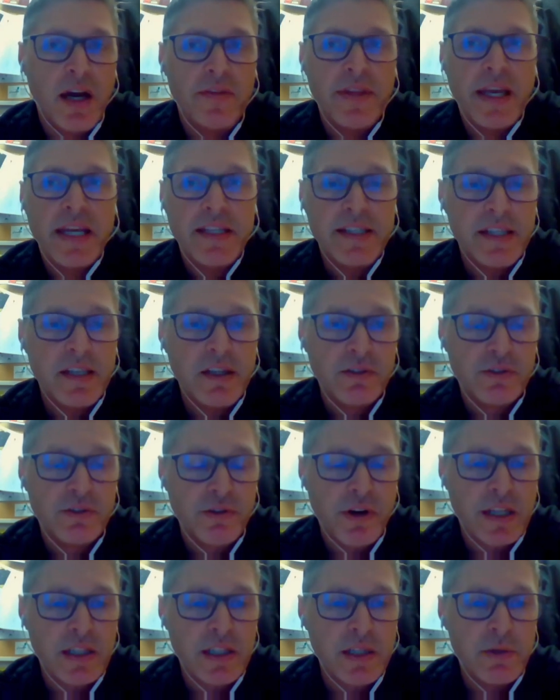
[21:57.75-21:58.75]
They deal
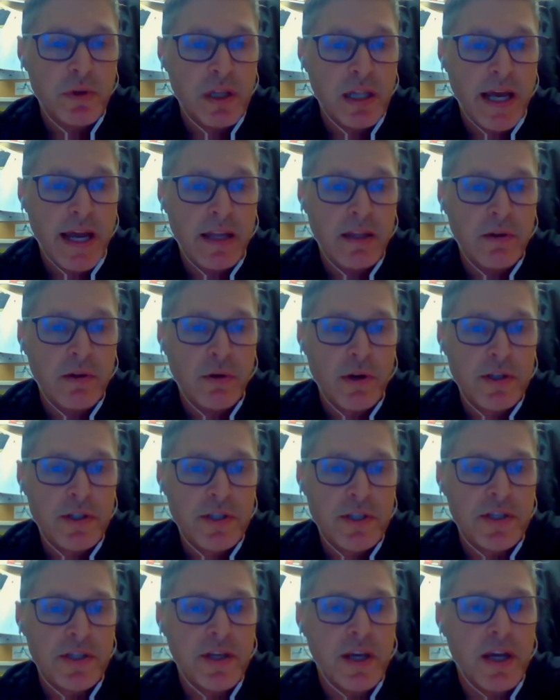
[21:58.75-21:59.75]
directly with
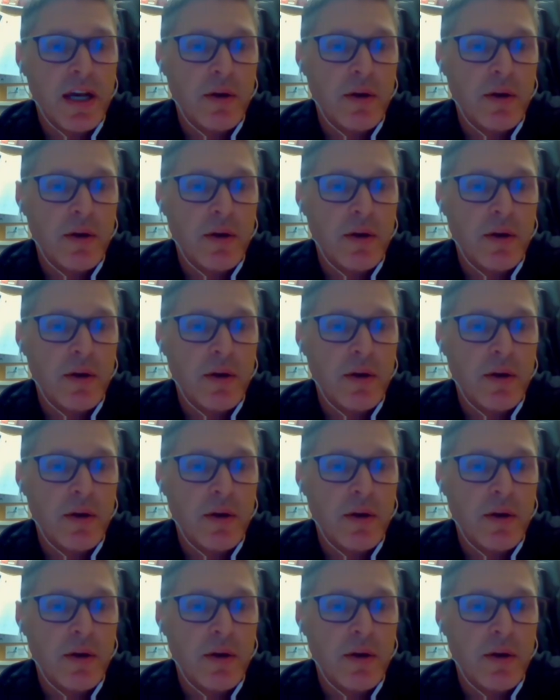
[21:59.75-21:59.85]
landlords,